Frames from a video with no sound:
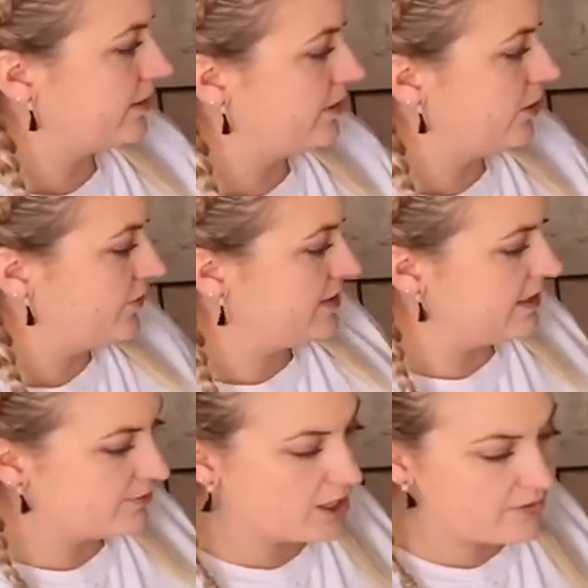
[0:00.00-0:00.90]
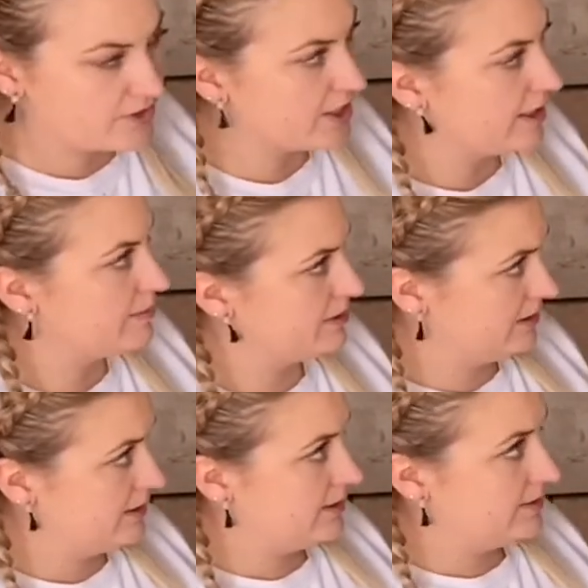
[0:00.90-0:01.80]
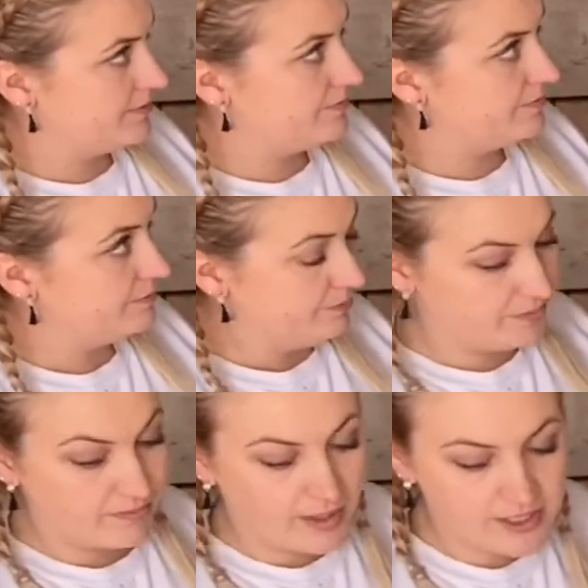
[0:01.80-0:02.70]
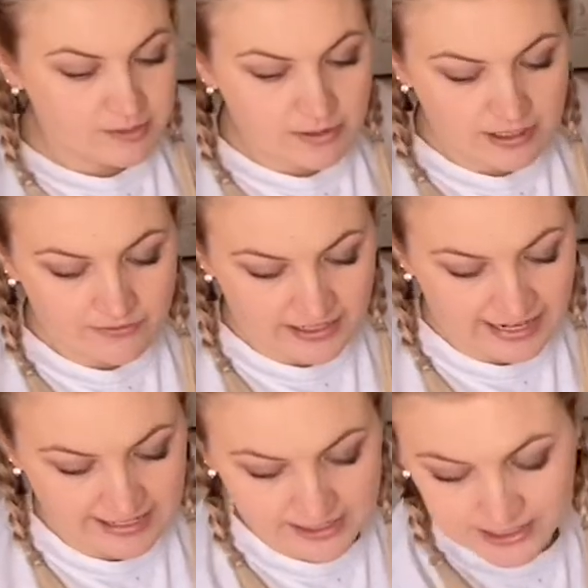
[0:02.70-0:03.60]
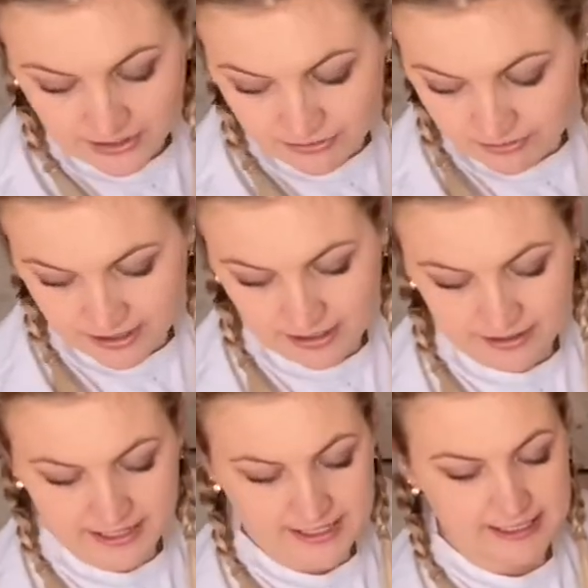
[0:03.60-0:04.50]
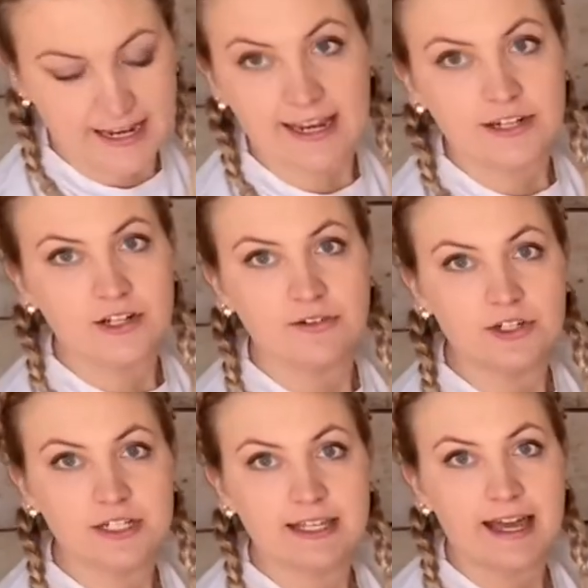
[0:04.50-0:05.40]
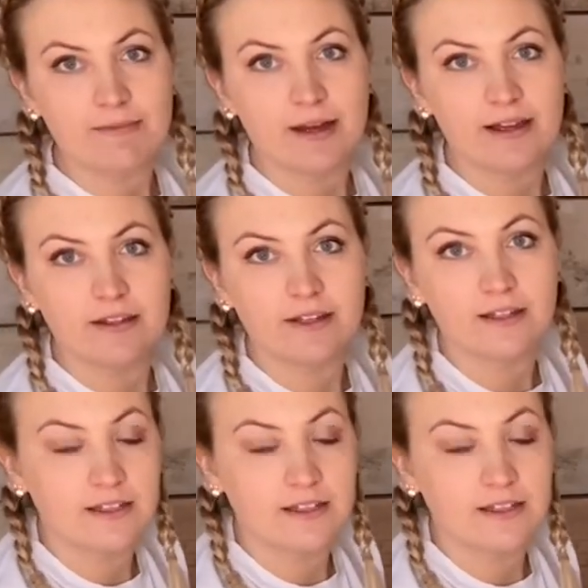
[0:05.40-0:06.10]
Obviously I've covered up some of the other layers, so at this stage I'll just get my other